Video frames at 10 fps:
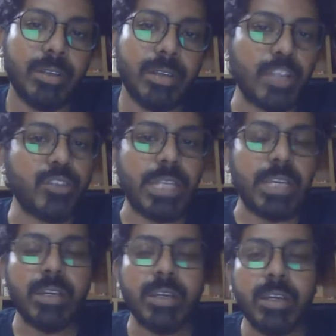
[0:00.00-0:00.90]

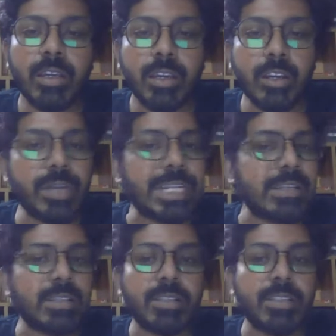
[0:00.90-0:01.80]
actually
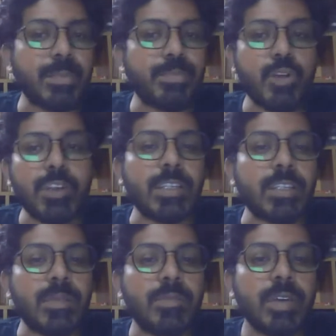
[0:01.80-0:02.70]
critiques the process
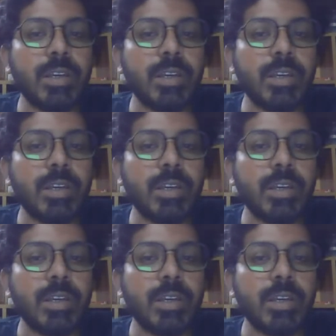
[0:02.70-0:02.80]
of